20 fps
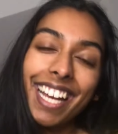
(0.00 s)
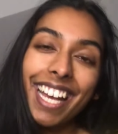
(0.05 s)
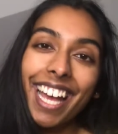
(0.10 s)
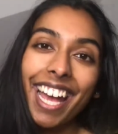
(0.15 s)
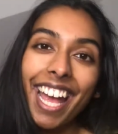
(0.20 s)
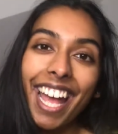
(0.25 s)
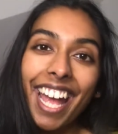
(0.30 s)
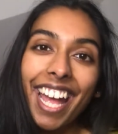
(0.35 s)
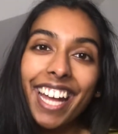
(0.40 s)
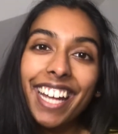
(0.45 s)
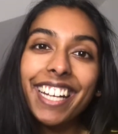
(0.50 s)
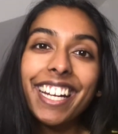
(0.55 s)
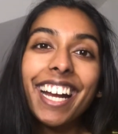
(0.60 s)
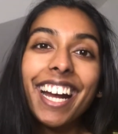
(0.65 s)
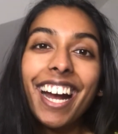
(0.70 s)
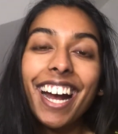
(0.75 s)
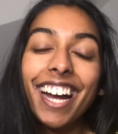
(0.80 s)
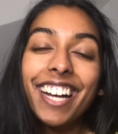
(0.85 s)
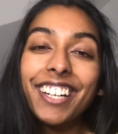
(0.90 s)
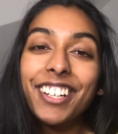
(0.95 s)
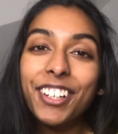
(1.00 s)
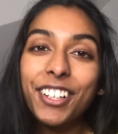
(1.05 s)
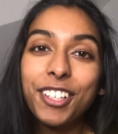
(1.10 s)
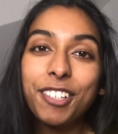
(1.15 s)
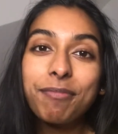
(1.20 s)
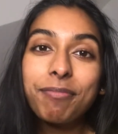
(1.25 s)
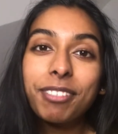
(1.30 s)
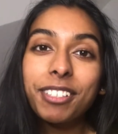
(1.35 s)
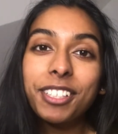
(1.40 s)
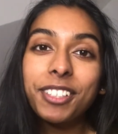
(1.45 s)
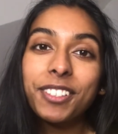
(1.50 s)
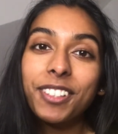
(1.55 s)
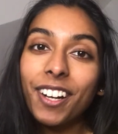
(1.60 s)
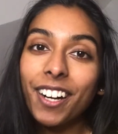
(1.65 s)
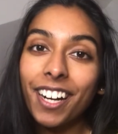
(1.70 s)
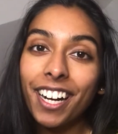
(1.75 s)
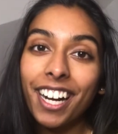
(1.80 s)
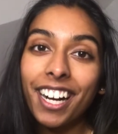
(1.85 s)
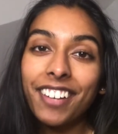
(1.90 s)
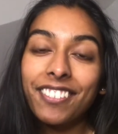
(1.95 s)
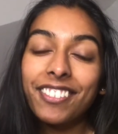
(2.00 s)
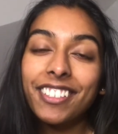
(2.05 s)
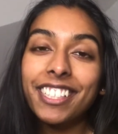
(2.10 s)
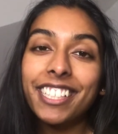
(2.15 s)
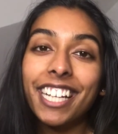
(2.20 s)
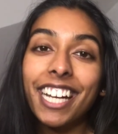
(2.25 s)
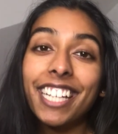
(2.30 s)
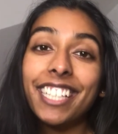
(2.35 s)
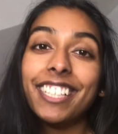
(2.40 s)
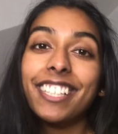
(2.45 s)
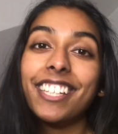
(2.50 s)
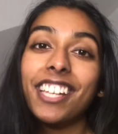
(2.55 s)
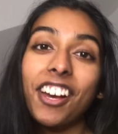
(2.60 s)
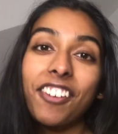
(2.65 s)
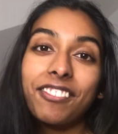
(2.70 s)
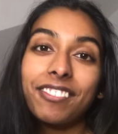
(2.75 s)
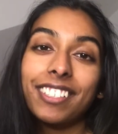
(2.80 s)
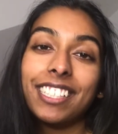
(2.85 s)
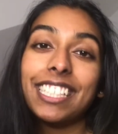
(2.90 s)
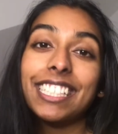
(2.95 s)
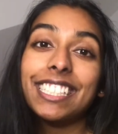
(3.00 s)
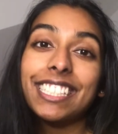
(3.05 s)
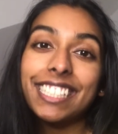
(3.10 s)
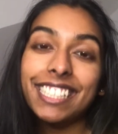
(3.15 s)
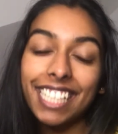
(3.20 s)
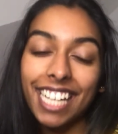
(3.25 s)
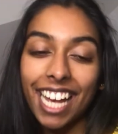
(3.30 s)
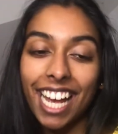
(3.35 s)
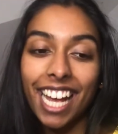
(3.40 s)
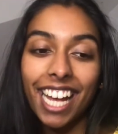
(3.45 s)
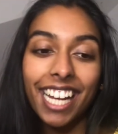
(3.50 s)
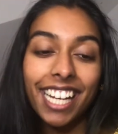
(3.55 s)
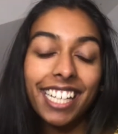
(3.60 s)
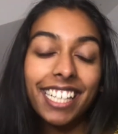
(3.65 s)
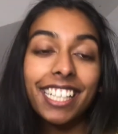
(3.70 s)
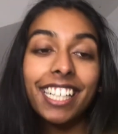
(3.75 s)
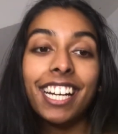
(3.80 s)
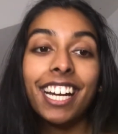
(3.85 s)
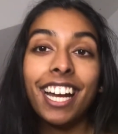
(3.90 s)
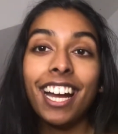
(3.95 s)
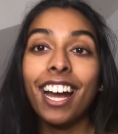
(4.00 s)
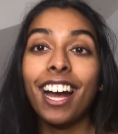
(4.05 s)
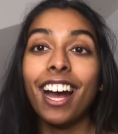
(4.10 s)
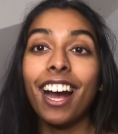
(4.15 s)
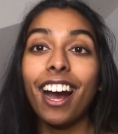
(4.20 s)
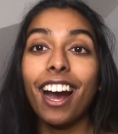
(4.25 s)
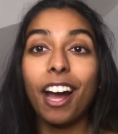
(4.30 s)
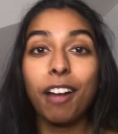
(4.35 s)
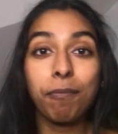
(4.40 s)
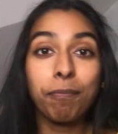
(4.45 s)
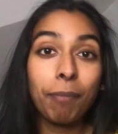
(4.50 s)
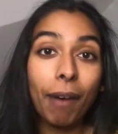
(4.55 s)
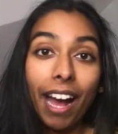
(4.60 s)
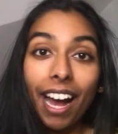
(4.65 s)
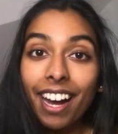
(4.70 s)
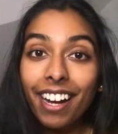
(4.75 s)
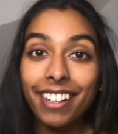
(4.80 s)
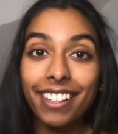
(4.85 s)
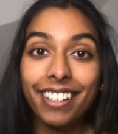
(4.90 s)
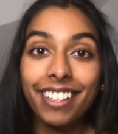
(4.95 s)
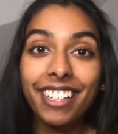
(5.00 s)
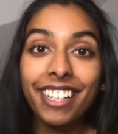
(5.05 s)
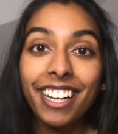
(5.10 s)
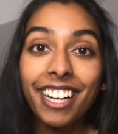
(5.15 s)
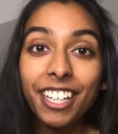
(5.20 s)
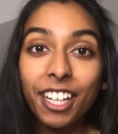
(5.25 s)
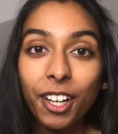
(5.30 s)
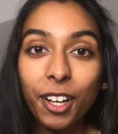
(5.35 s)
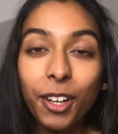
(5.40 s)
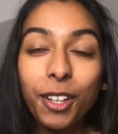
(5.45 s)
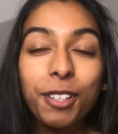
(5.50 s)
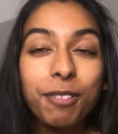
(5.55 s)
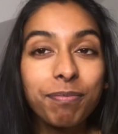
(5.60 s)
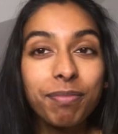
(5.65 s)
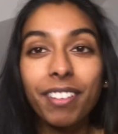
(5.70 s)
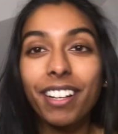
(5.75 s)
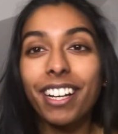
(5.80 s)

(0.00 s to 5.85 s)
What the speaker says: Hey, I hope you are having a lovely day. I'm back, I hope.